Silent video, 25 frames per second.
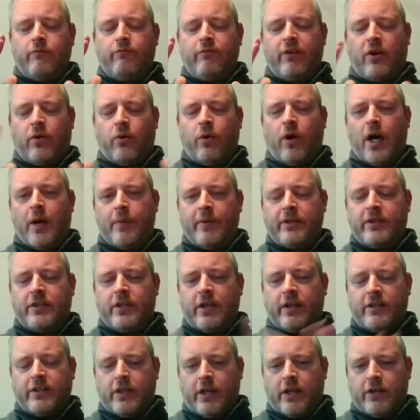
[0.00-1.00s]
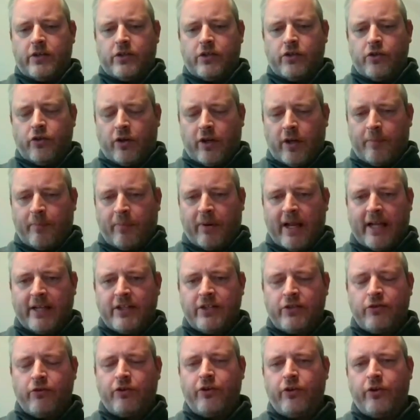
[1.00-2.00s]
requirement as a nuclear
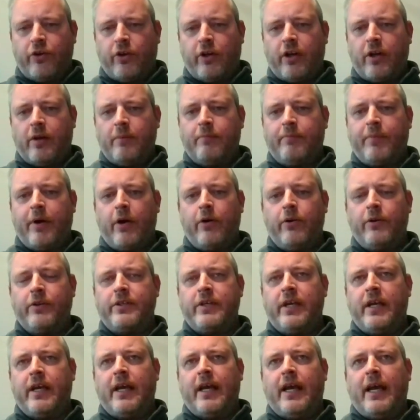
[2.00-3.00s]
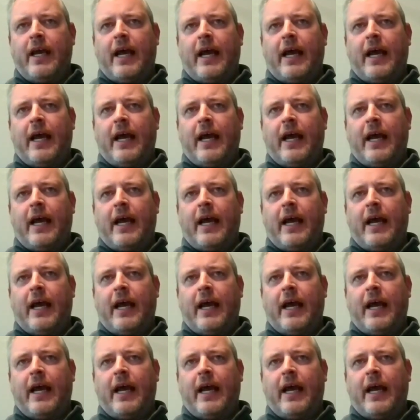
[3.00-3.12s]
plant or a nuclear component?